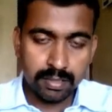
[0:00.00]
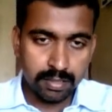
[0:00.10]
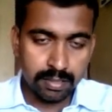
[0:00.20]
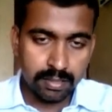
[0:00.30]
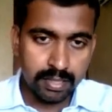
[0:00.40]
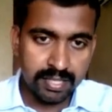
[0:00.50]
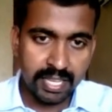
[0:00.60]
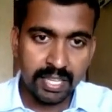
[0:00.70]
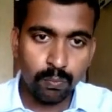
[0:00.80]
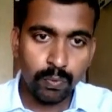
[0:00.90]
the
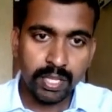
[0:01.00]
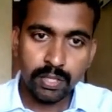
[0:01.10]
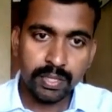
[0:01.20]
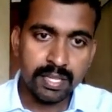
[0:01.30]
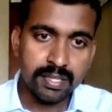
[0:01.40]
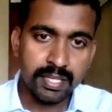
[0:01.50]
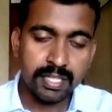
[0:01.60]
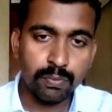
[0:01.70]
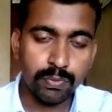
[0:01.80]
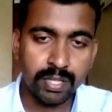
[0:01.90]
same way you can see
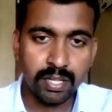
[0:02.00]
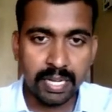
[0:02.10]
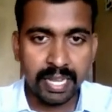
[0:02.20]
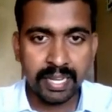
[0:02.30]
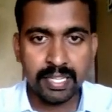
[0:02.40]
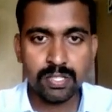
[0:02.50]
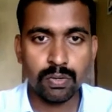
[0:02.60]
different lines